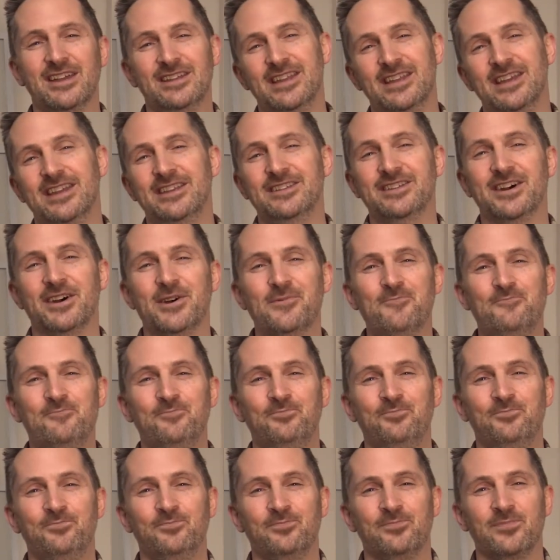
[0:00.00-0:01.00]
leader.
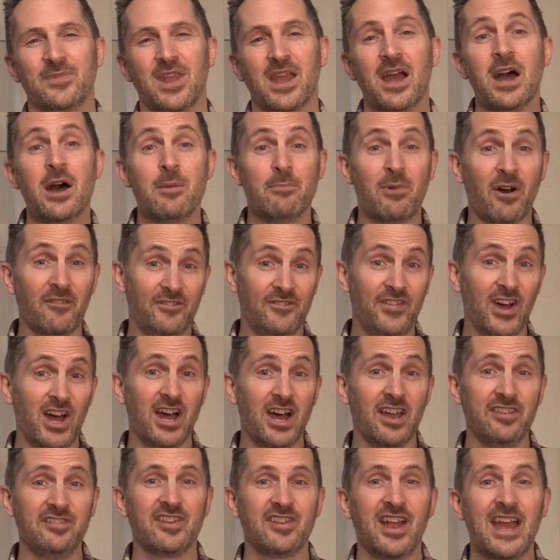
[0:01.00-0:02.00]
But
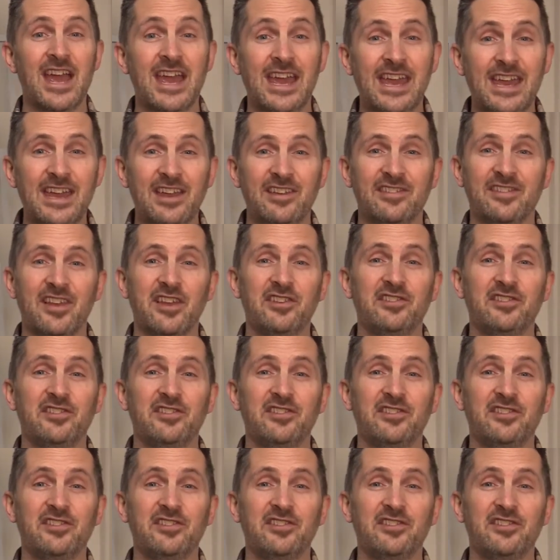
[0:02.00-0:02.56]
first, here's a